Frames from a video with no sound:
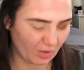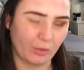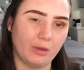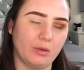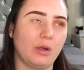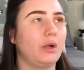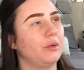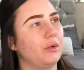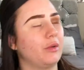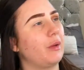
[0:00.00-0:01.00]
don't want, not
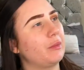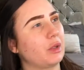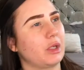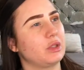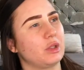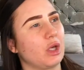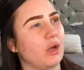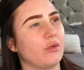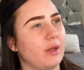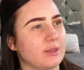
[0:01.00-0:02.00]
that I'm not going to do a
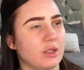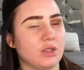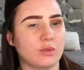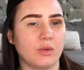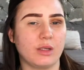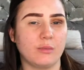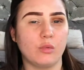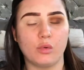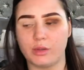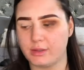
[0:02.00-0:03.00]
cut crease, I just want it
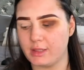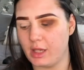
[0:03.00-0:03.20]
more as